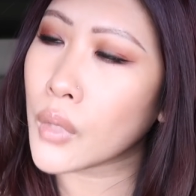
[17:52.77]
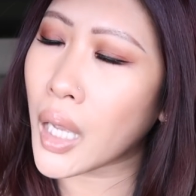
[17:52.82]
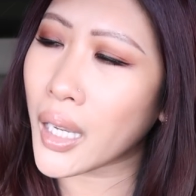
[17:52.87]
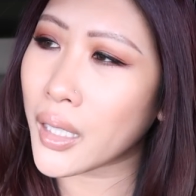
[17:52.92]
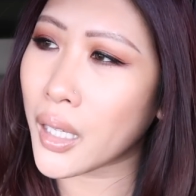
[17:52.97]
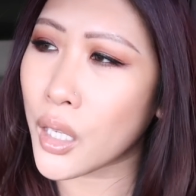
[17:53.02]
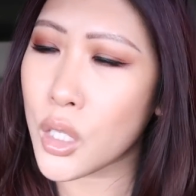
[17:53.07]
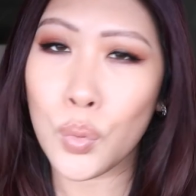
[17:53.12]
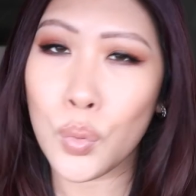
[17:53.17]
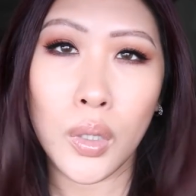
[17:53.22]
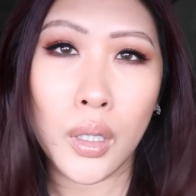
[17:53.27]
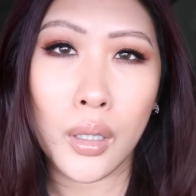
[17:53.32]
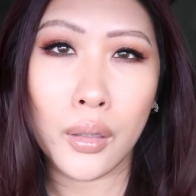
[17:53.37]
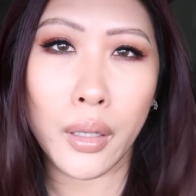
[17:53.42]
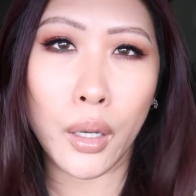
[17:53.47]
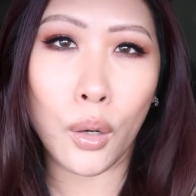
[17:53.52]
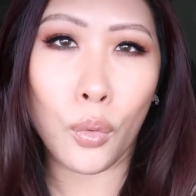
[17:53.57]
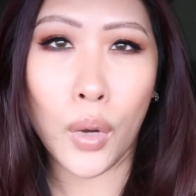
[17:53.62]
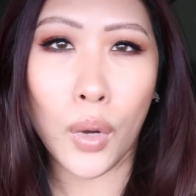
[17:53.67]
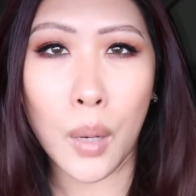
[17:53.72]
I guess we can
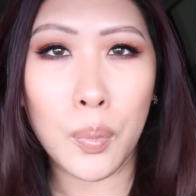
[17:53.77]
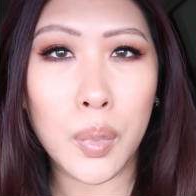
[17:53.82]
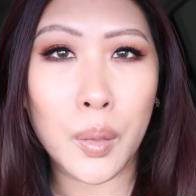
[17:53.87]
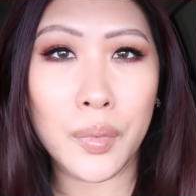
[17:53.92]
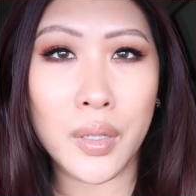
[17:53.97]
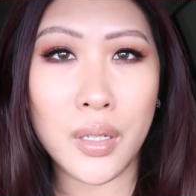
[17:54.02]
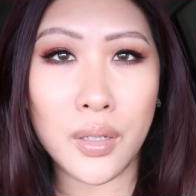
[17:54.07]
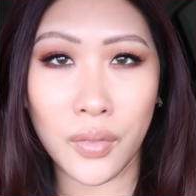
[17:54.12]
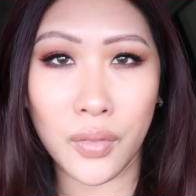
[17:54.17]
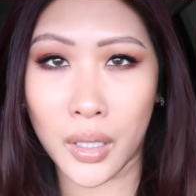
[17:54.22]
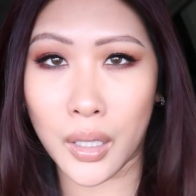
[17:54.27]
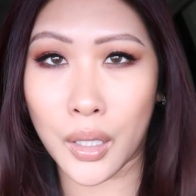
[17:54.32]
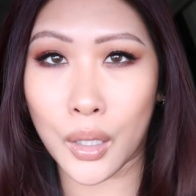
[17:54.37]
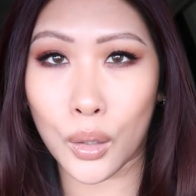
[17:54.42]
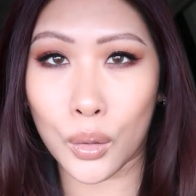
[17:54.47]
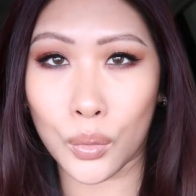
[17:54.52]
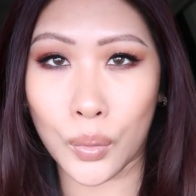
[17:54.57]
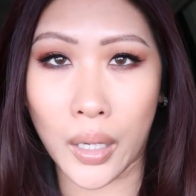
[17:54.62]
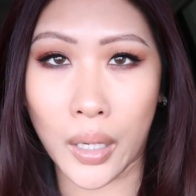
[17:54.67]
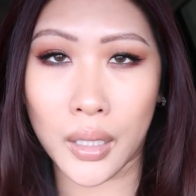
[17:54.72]
like wrap up this
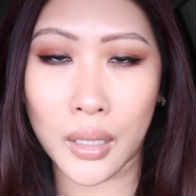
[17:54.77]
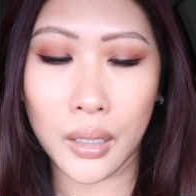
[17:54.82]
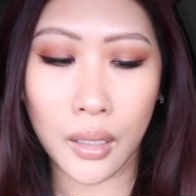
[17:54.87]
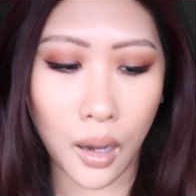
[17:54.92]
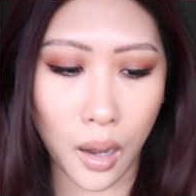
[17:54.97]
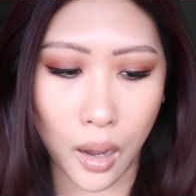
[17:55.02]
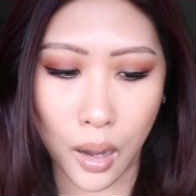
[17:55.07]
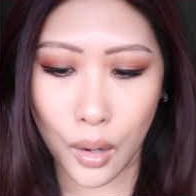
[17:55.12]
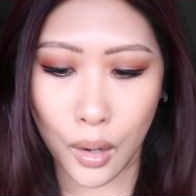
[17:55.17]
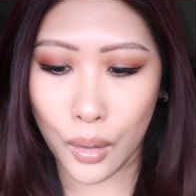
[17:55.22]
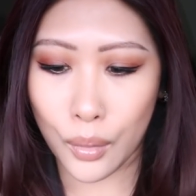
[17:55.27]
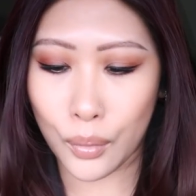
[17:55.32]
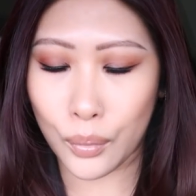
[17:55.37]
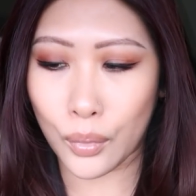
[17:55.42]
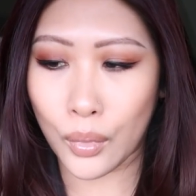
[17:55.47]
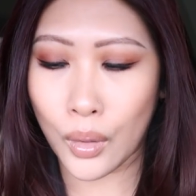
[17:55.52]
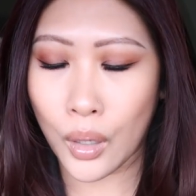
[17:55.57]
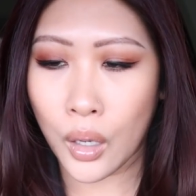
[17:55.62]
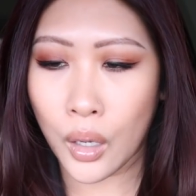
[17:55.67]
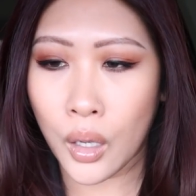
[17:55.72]
video, right?
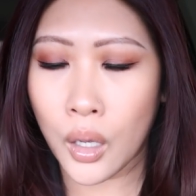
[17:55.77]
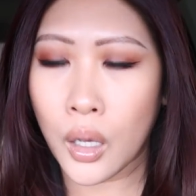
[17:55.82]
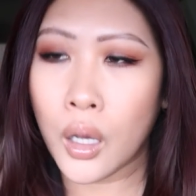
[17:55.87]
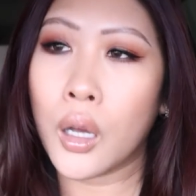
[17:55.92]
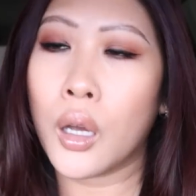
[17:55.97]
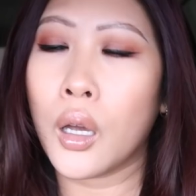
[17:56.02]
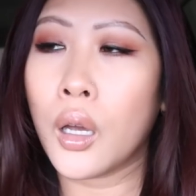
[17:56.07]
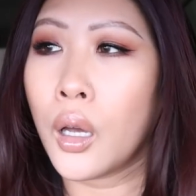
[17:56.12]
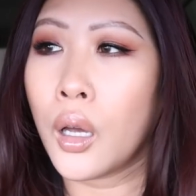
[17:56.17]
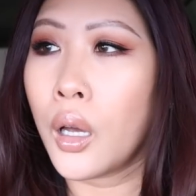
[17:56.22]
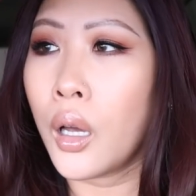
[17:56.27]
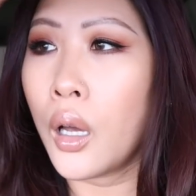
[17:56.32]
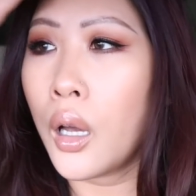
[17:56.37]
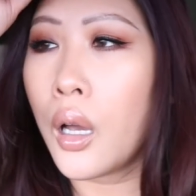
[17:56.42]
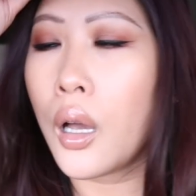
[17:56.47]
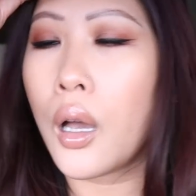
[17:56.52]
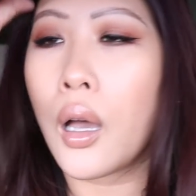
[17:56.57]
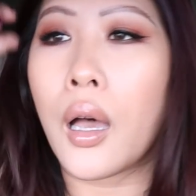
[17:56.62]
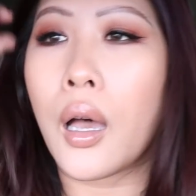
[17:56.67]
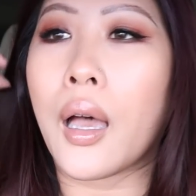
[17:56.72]
Um,
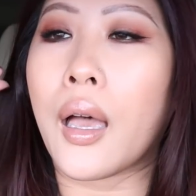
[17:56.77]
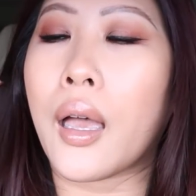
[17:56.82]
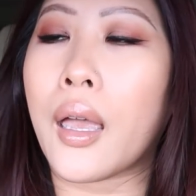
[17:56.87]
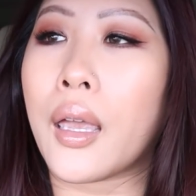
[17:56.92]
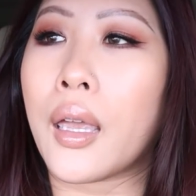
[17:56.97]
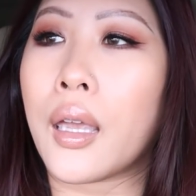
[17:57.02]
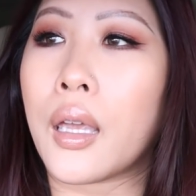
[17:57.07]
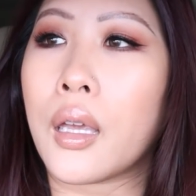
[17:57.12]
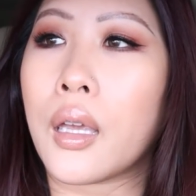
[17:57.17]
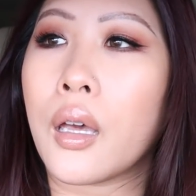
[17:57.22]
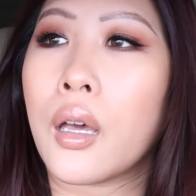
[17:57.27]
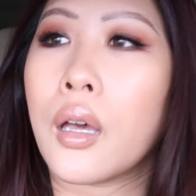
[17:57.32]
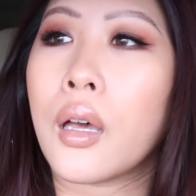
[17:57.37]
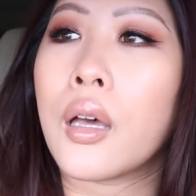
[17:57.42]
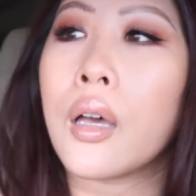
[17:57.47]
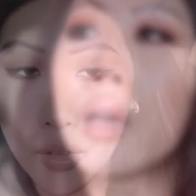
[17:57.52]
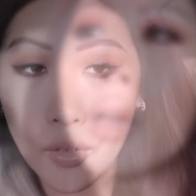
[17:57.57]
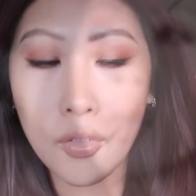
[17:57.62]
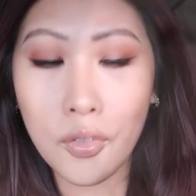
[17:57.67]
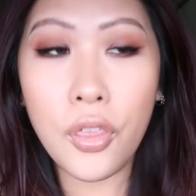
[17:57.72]
I
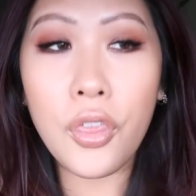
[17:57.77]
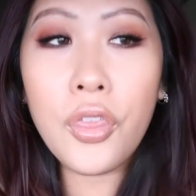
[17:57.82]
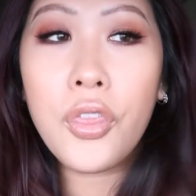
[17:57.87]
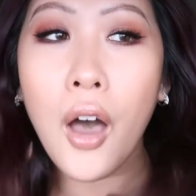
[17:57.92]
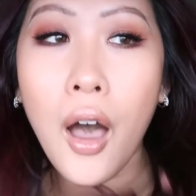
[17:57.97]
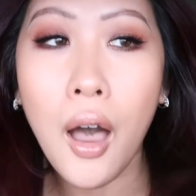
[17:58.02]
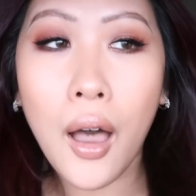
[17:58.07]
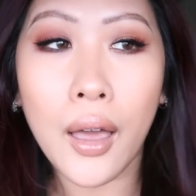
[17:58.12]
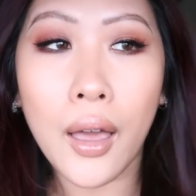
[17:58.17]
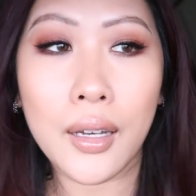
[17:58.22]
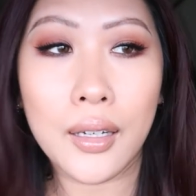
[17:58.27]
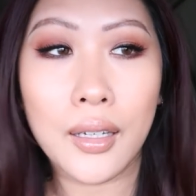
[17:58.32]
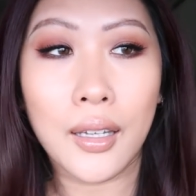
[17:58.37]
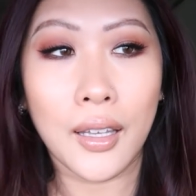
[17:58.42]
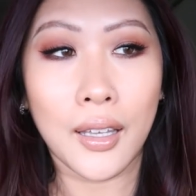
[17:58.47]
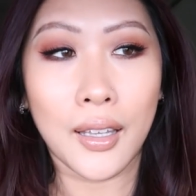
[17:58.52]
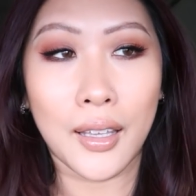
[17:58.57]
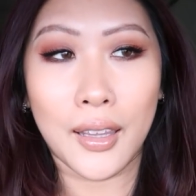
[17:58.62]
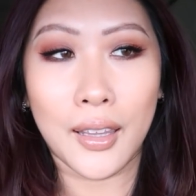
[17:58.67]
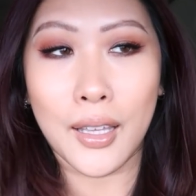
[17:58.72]
thought
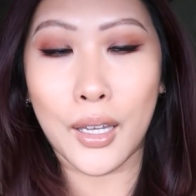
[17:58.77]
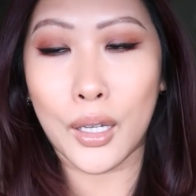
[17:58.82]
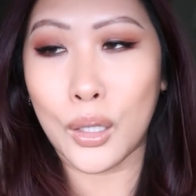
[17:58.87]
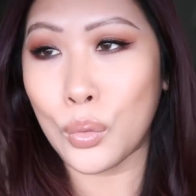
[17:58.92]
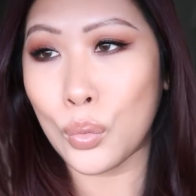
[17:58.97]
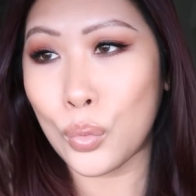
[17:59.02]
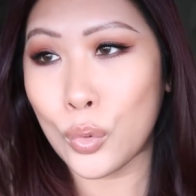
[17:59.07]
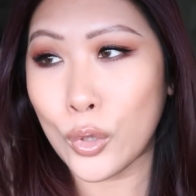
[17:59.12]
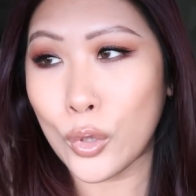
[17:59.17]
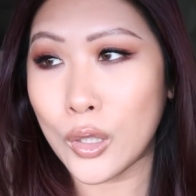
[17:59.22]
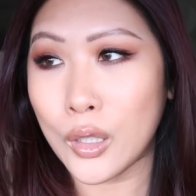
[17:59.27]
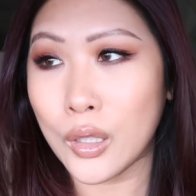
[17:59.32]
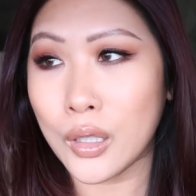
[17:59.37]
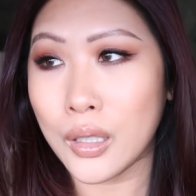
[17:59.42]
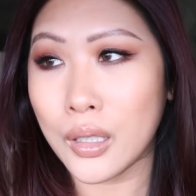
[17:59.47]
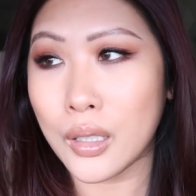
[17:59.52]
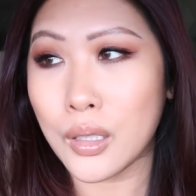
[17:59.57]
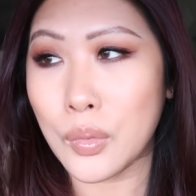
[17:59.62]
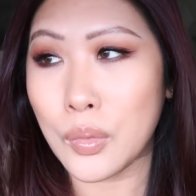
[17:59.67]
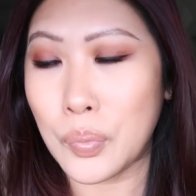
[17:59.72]
that it
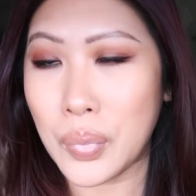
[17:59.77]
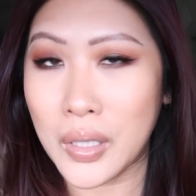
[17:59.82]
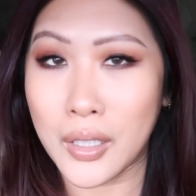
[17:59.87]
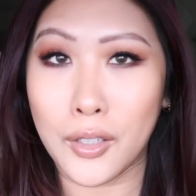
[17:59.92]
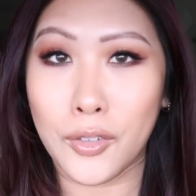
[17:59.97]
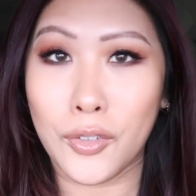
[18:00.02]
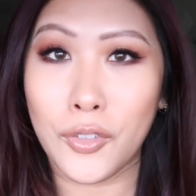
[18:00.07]
wouldn't be